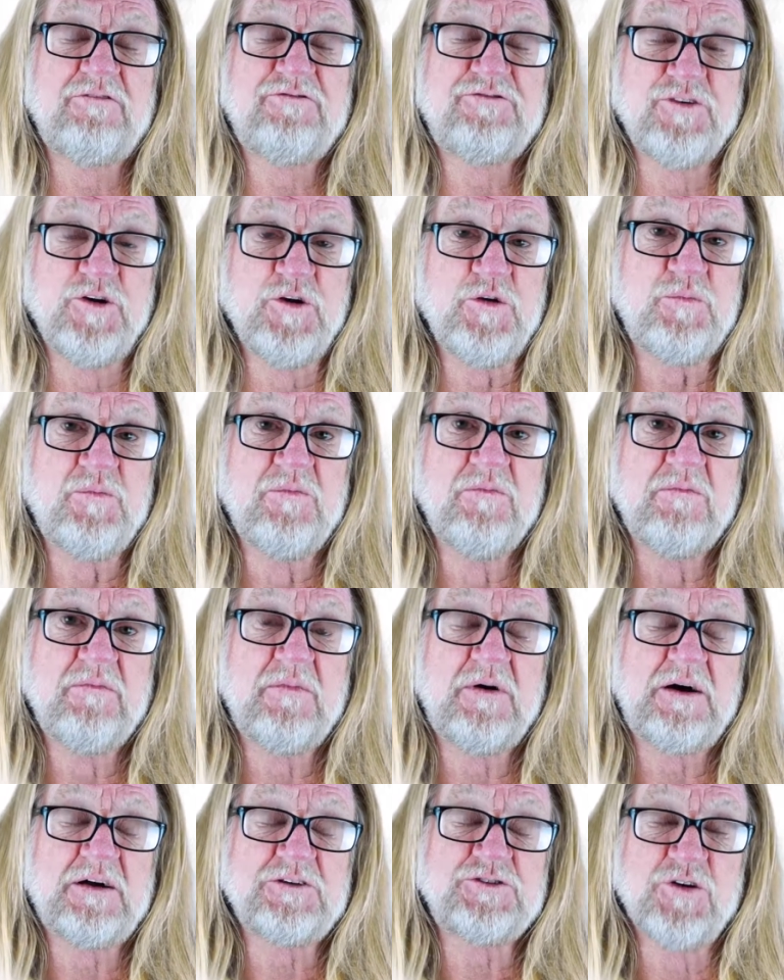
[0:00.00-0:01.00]
food
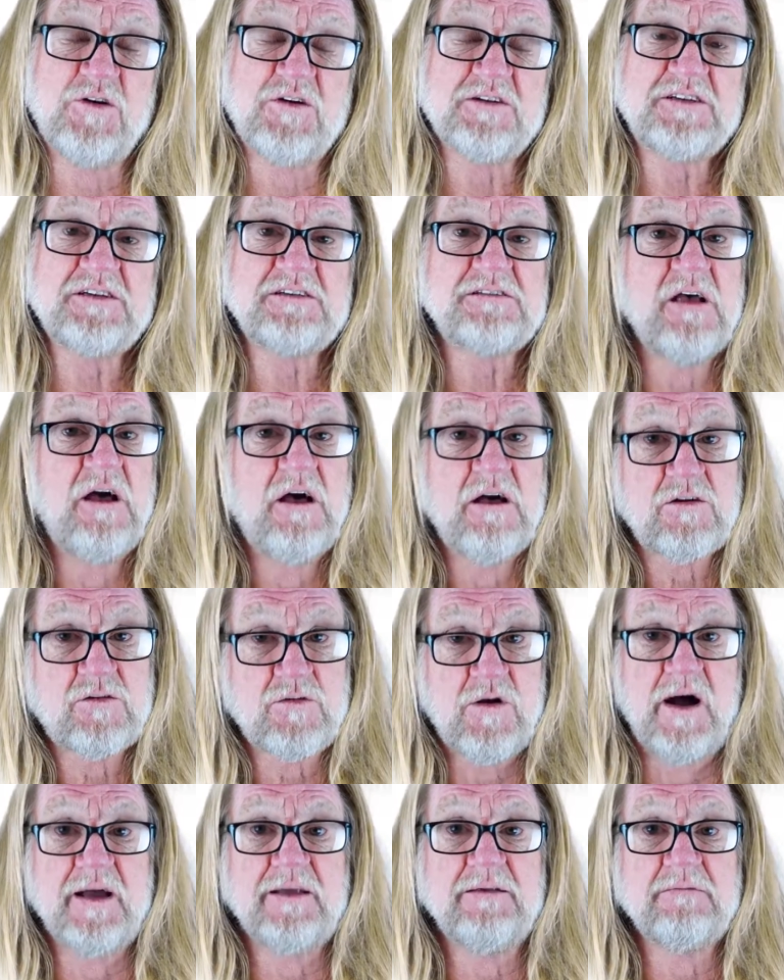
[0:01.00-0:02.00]
uh, choices,
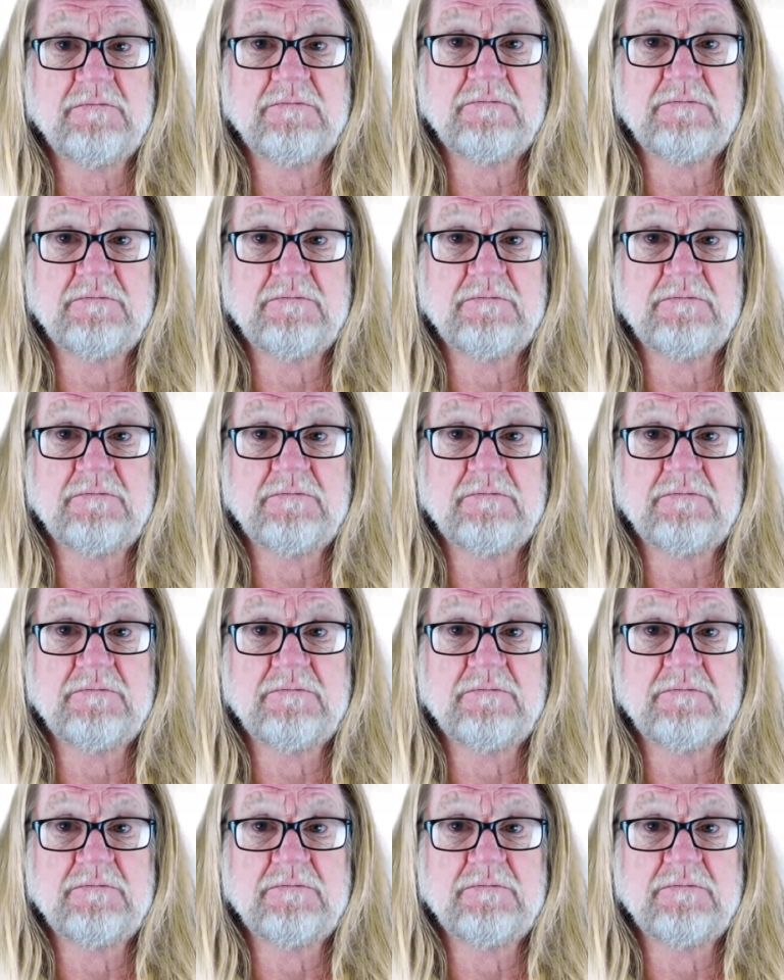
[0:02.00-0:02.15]
great,